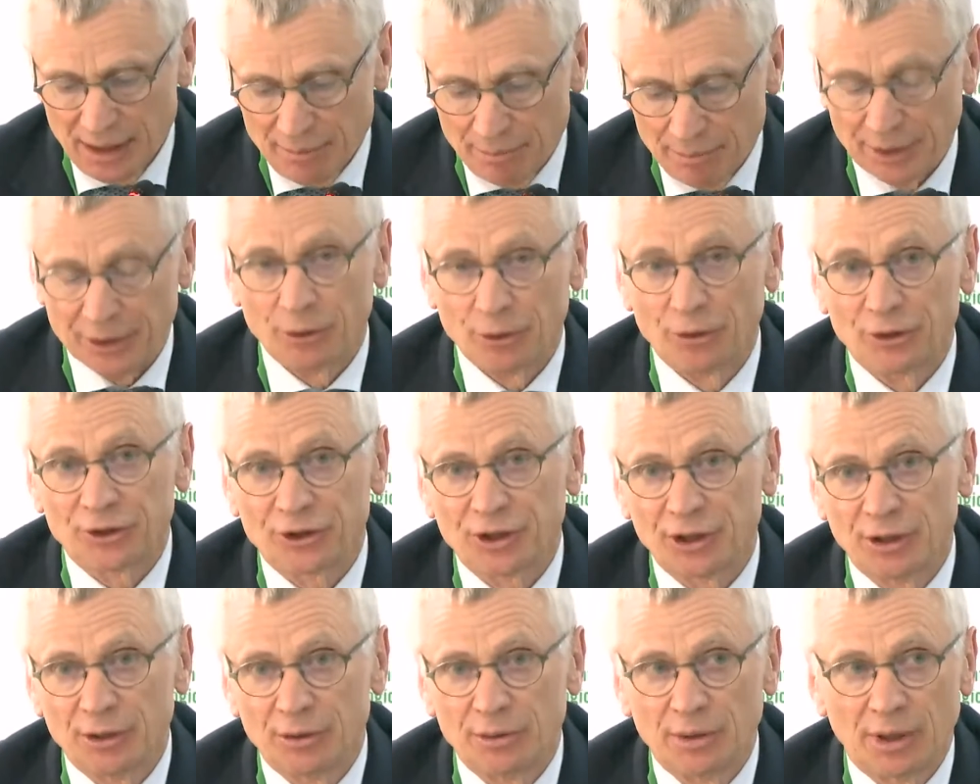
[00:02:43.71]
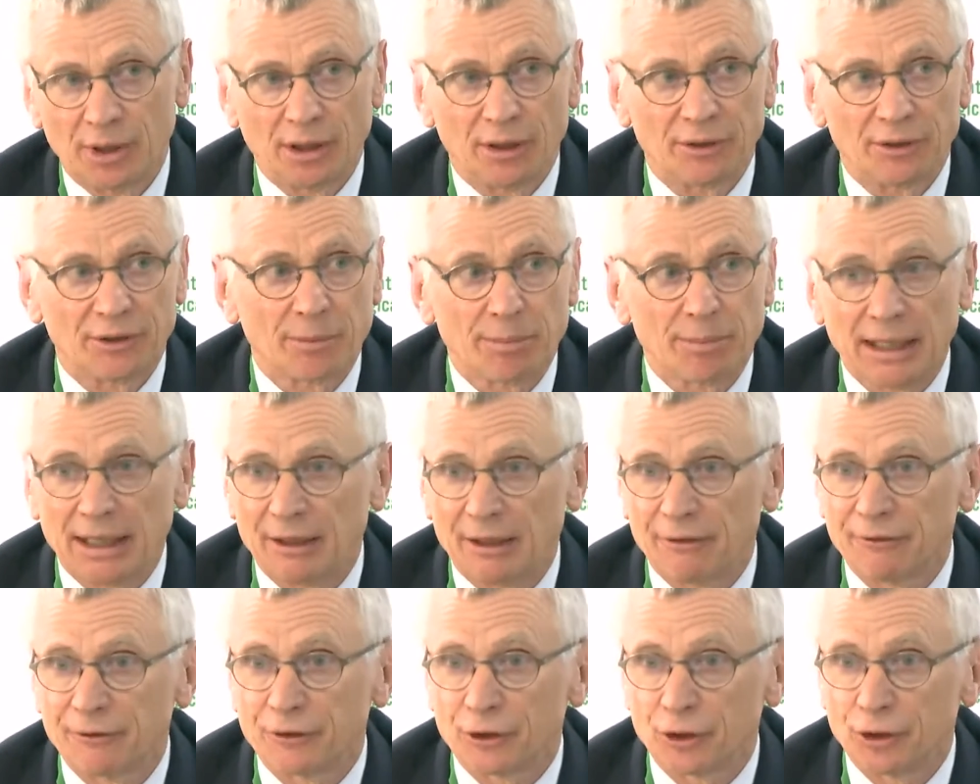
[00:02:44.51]
but also on the
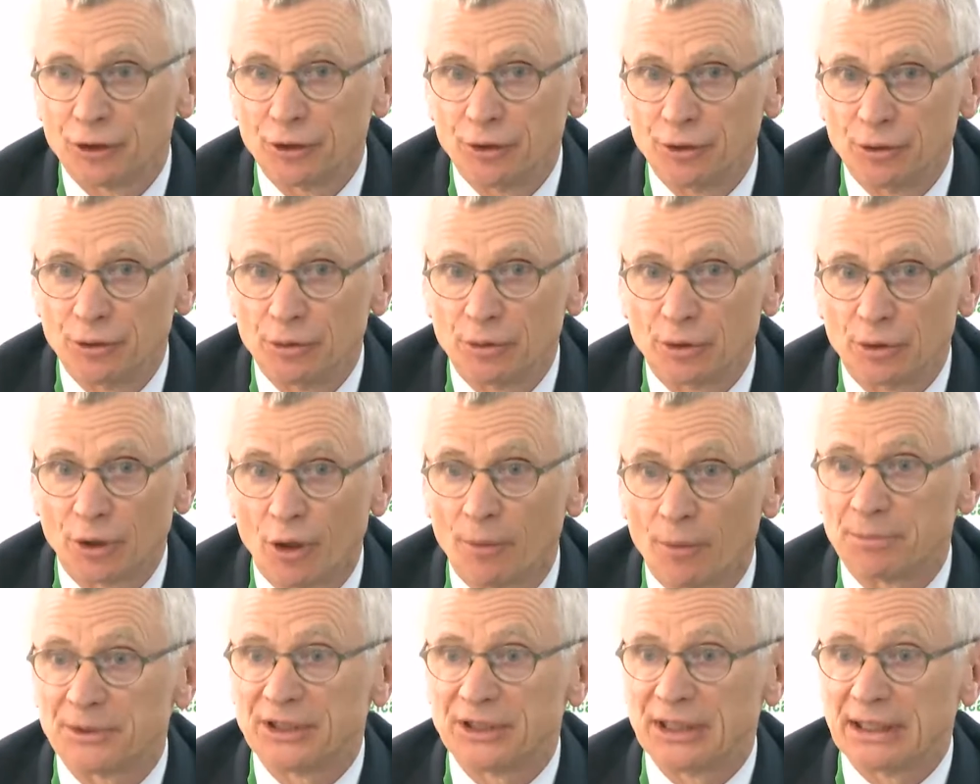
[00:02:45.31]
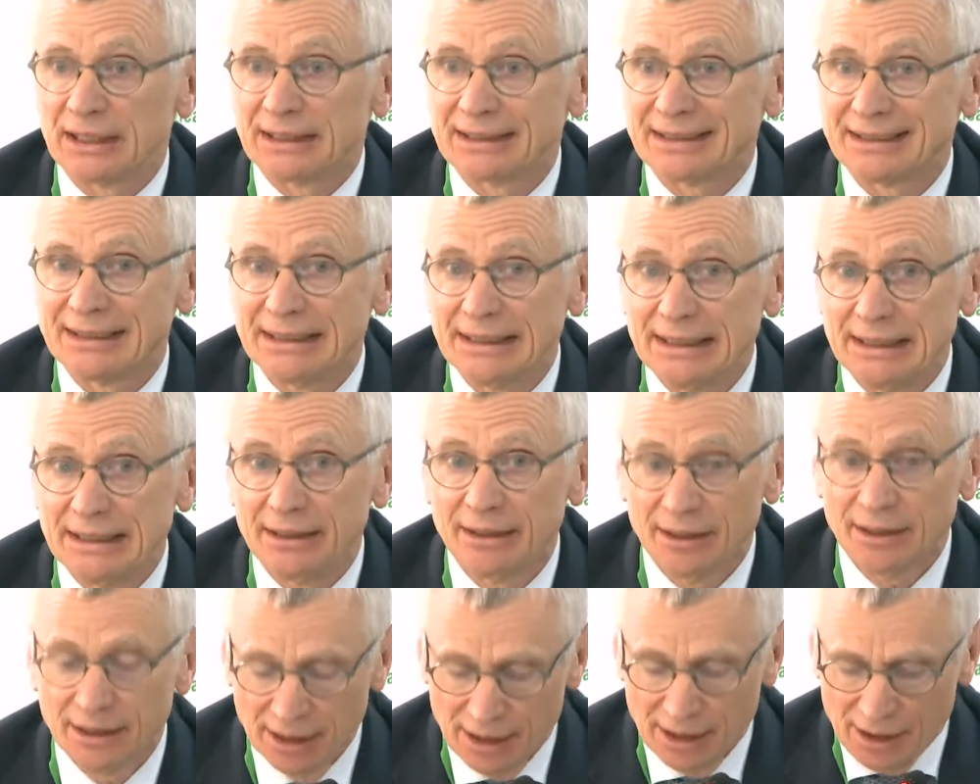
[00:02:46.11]
path to
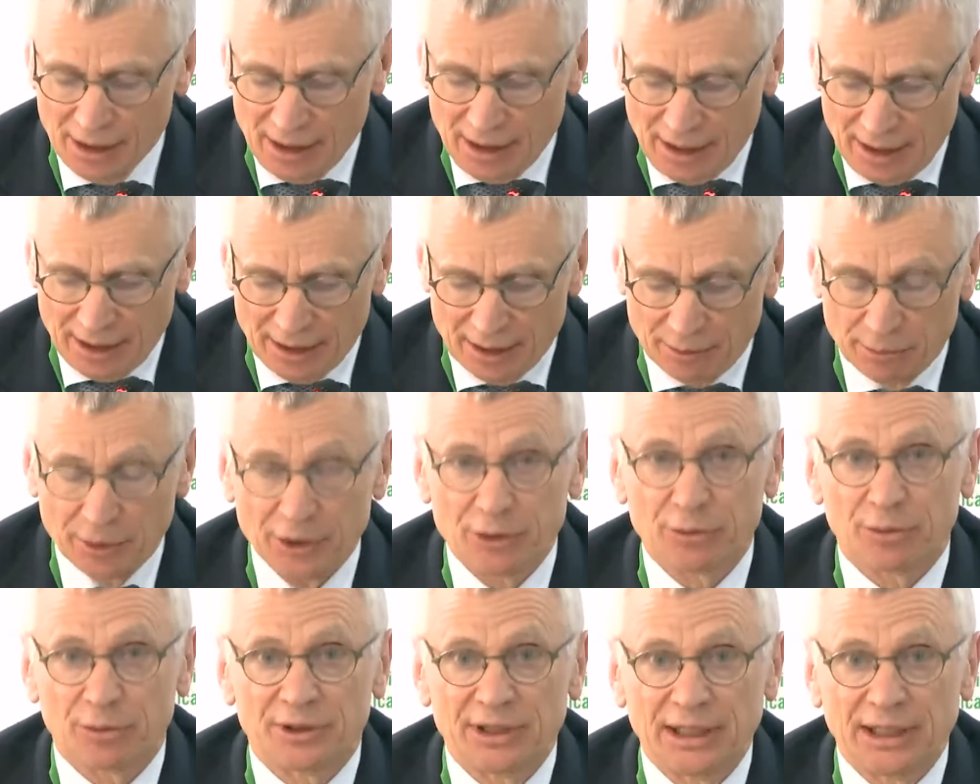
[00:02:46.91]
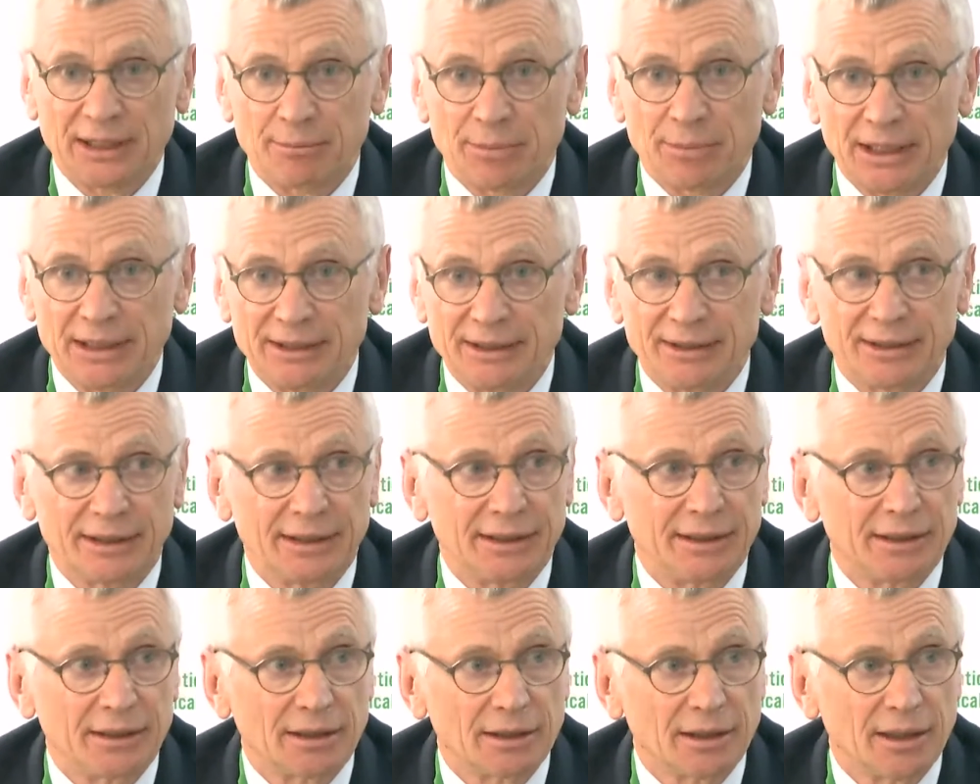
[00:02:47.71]
COP16, which will take place
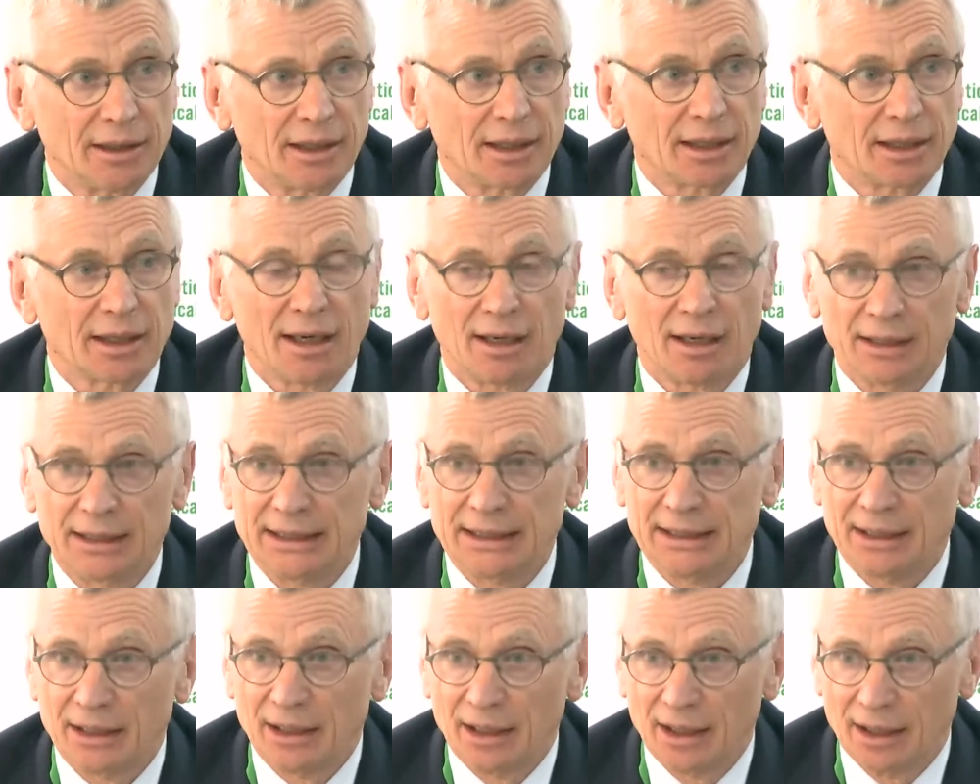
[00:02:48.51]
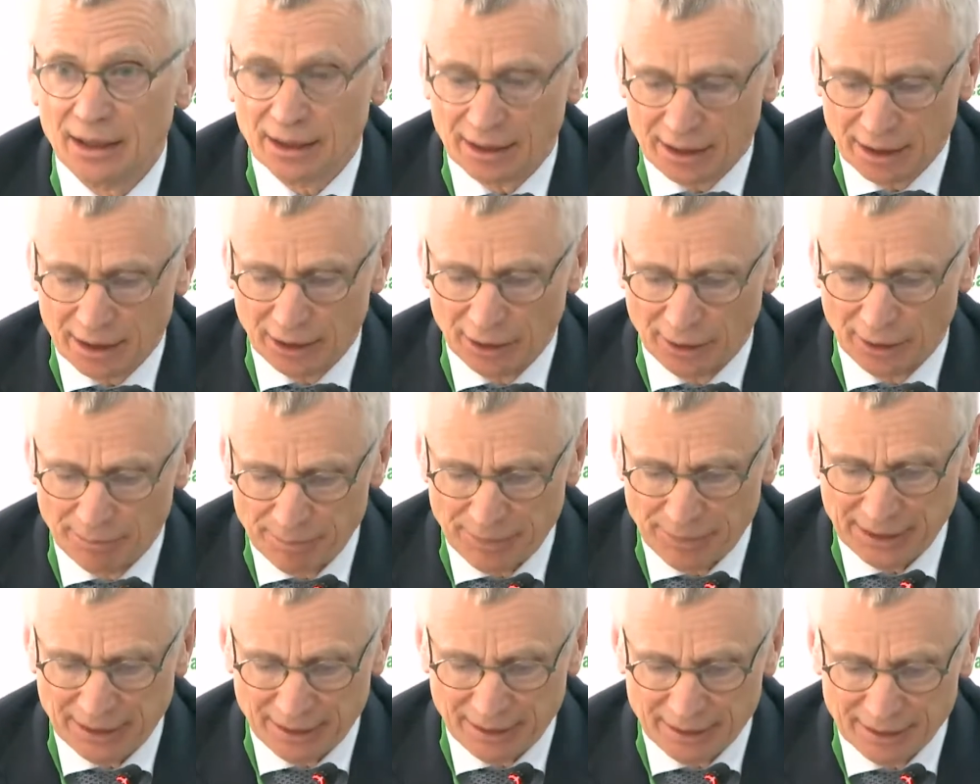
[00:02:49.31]
in Cali,
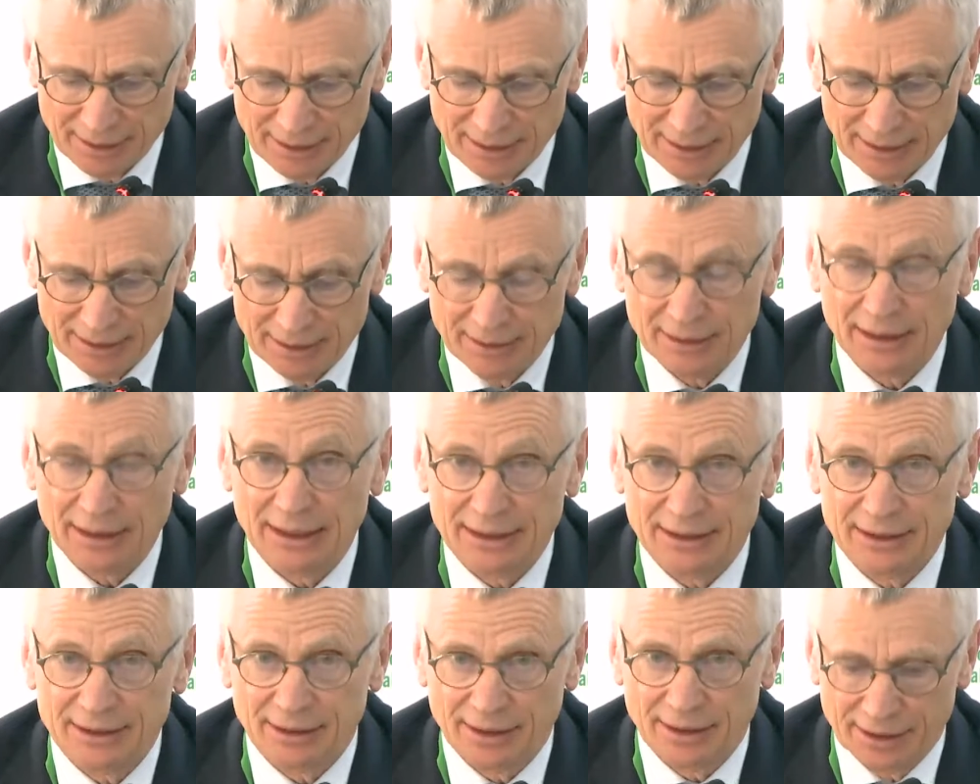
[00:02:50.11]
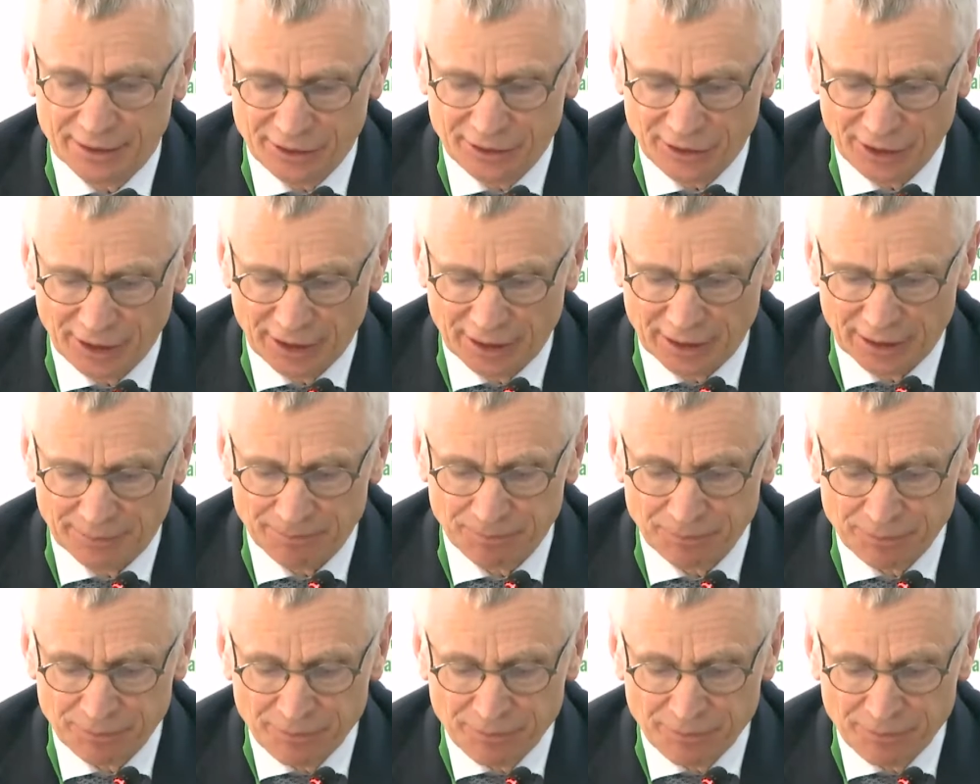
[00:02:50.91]
Colombia, later this year.